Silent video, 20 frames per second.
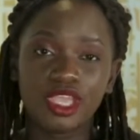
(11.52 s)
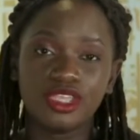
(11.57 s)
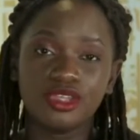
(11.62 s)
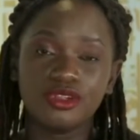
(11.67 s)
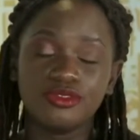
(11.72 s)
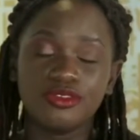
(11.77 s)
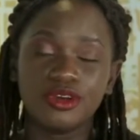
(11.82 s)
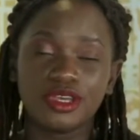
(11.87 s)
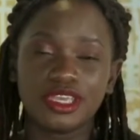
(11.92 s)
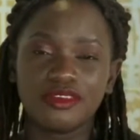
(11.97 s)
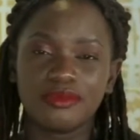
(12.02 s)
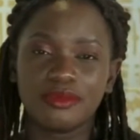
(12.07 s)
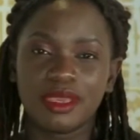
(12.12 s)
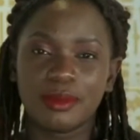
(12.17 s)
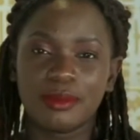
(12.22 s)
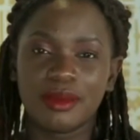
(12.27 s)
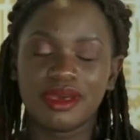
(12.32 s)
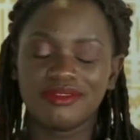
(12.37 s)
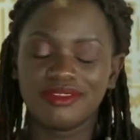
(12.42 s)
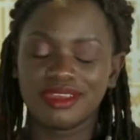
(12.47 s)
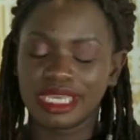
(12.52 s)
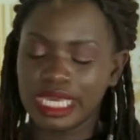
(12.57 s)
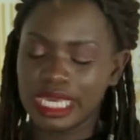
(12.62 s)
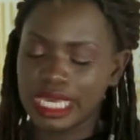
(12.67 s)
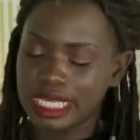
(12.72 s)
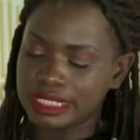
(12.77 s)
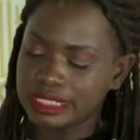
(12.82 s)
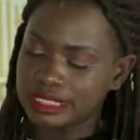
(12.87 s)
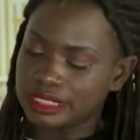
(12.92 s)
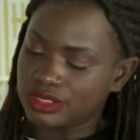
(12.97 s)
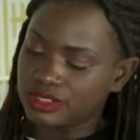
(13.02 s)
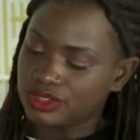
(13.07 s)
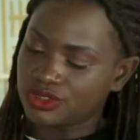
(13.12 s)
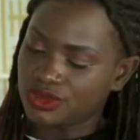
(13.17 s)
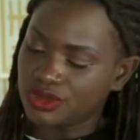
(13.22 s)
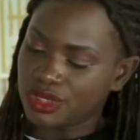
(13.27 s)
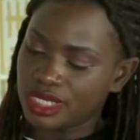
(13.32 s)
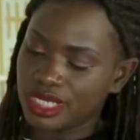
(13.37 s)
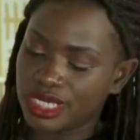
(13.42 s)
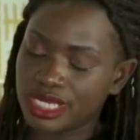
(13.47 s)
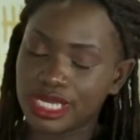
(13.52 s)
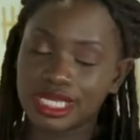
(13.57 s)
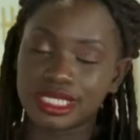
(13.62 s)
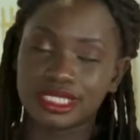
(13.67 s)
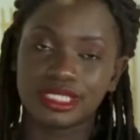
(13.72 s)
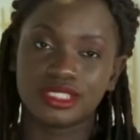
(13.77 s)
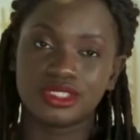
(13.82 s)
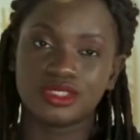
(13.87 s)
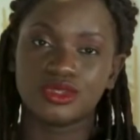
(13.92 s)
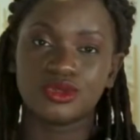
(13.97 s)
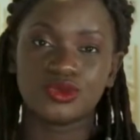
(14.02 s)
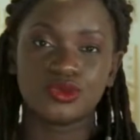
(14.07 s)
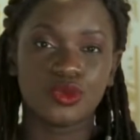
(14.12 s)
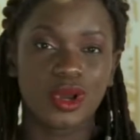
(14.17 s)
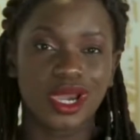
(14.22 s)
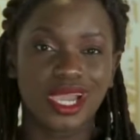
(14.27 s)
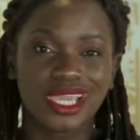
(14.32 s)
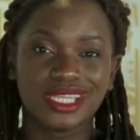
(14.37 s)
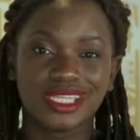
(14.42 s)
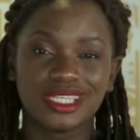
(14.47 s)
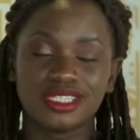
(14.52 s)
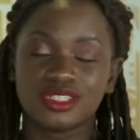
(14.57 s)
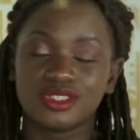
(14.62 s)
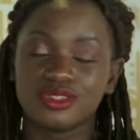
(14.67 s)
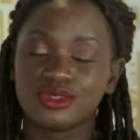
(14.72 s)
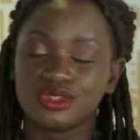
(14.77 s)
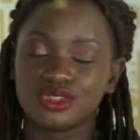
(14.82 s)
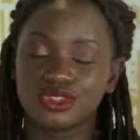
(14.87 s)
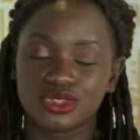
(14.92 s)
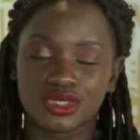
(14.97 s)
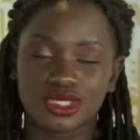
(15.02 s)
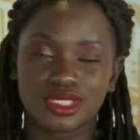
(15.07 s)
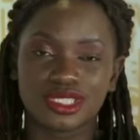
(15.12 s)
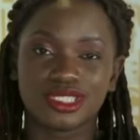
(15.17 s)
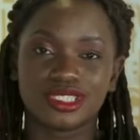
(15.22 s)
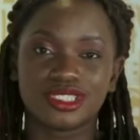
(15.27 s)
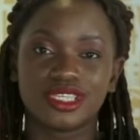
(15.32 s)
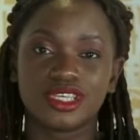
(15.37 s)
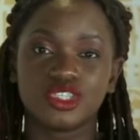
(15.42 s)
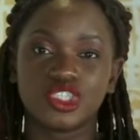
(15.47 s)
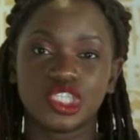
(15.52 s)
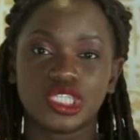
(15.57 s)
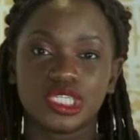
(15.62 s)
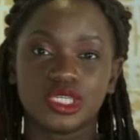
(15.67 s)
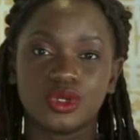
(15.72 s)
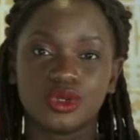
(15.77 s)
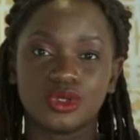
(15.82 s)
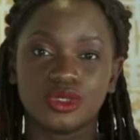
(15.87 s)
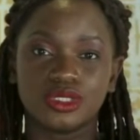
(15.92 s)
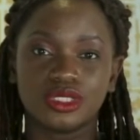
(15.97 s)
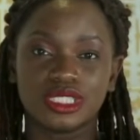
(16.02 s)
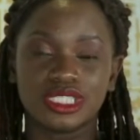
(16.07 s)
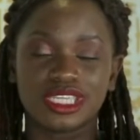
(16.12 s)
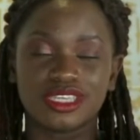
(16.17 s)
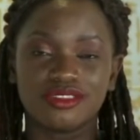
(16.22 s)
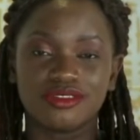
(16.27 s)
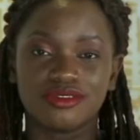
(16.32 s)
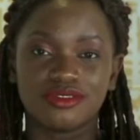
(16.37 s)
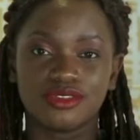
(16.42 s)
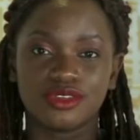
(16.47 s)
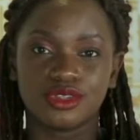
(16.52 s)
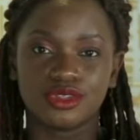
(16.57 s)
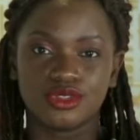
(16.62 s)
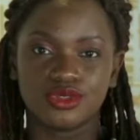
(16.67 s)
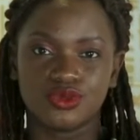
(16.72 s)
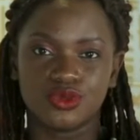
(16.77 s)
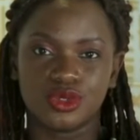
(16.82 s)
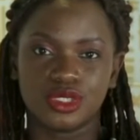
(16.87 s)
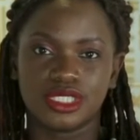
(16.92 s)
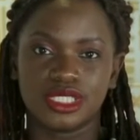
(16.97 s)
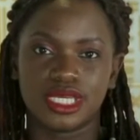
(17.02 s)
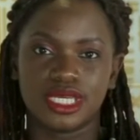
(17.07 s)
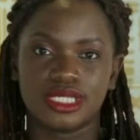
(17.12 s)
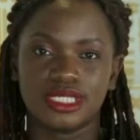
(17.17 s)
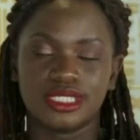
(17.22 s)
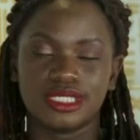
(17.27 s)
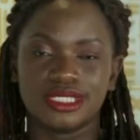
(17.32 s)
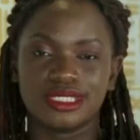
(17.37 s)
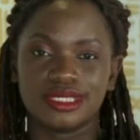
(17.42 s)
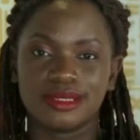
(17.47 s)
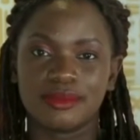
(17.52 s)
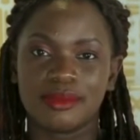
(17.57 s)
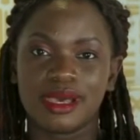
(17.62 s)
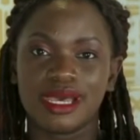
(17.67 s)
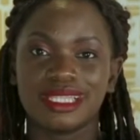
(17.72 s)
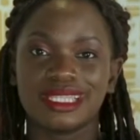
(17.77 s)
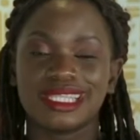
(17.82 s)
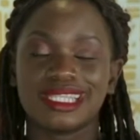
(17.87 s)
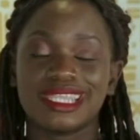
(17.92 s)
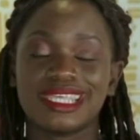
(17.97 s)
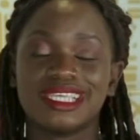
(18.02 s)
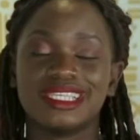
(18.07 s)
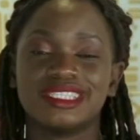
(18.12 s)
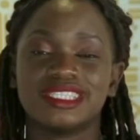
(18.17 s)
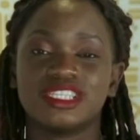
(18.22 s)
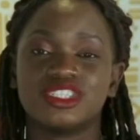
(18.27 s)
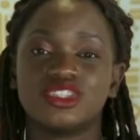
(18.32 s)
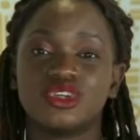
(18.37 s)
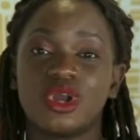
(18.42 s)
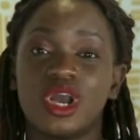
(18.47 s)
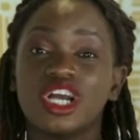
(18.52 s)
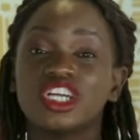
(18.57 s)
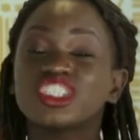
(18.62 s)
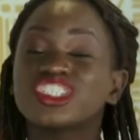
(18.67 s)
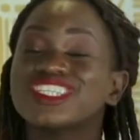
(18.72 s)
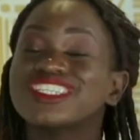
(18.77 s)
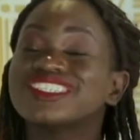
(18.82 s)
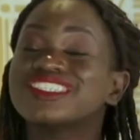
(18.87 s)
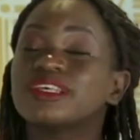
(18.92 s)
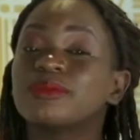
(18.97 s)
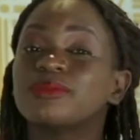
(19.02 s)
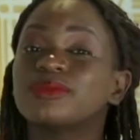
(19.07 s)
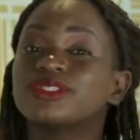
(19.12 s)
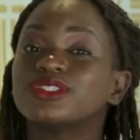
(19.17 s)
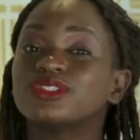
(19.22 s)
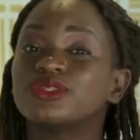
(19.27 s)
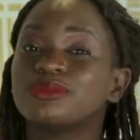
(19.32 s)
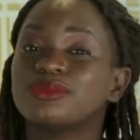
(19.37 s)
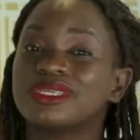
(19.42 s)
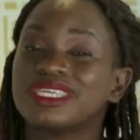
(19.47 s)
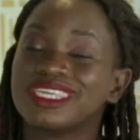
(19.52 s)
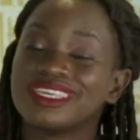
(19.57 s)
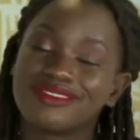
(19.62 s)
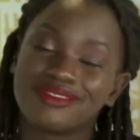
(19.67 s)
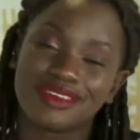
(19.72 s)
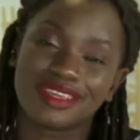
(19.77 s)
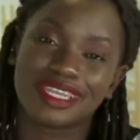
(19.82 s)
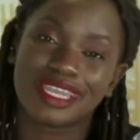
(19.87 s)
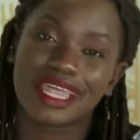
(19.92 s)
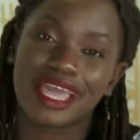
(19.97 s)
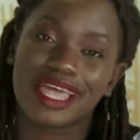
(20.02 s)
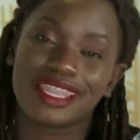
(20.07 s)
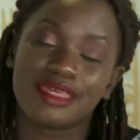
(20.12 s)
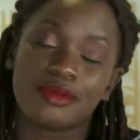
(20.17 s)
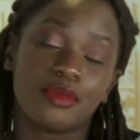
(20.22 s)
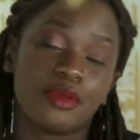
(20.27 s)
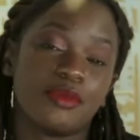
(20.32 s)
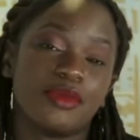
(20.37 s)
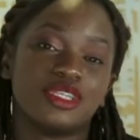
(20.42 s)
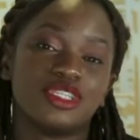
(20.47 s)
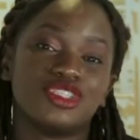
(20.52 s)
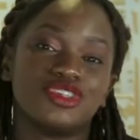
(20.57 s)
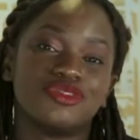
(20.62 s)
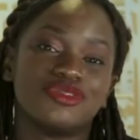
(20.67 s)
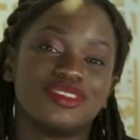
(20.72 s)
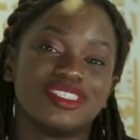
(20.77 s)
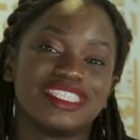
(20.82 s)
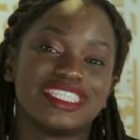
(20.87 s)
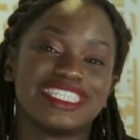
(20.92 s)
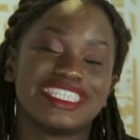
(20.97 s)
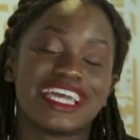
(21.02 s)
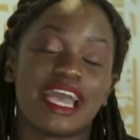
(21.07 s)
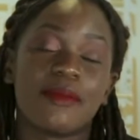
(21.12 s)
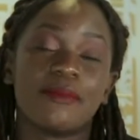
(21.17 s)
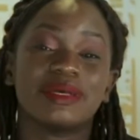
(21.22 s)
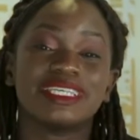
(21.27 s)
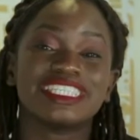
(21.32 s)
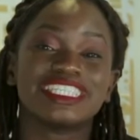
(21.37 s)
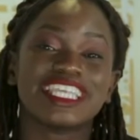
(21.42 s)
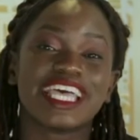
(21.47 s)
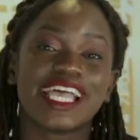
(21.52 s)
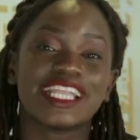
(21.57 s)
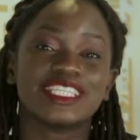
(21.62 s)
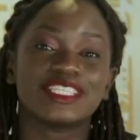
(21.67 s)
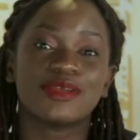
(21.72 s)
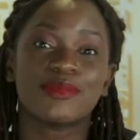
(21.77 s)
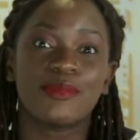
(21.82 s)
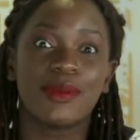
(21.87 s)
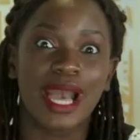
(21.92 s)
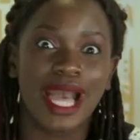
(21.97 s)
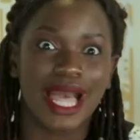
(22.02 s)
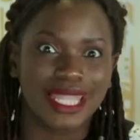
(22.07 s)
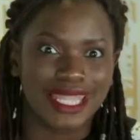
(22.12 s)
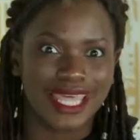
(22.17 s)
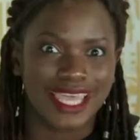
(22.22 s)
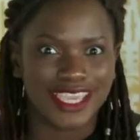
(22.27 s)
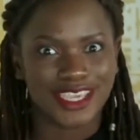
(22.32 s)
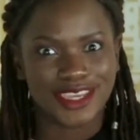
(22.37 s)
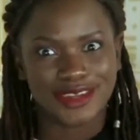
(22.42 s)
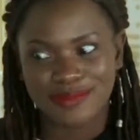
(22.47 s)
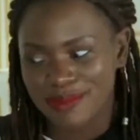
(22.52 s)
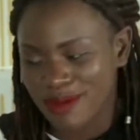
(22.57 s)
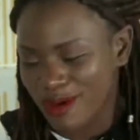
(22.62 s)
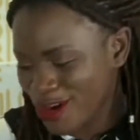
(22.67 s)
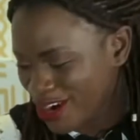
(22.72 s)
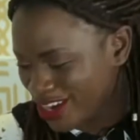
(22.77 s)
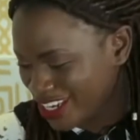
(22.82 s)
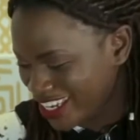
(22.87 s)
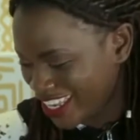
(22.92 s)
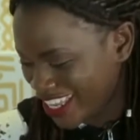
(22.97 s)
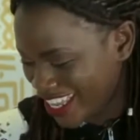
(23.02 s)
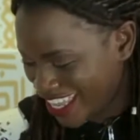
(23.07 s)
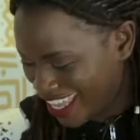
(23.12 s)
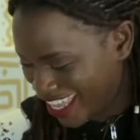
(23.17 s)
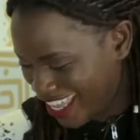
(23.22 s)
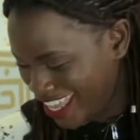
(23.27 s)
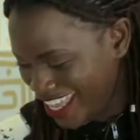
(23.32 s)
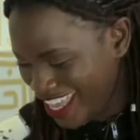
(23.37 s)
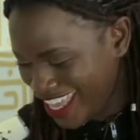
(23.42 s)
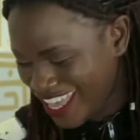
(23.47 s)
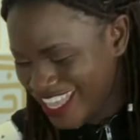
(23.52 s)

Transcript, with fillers: you'll forgive me, I'm having a drink and it's not wine, it's not juice, it's actually called infused water. And it is among the things that you're actually supposed to be given the moment you visit a massage parlor. Good morning.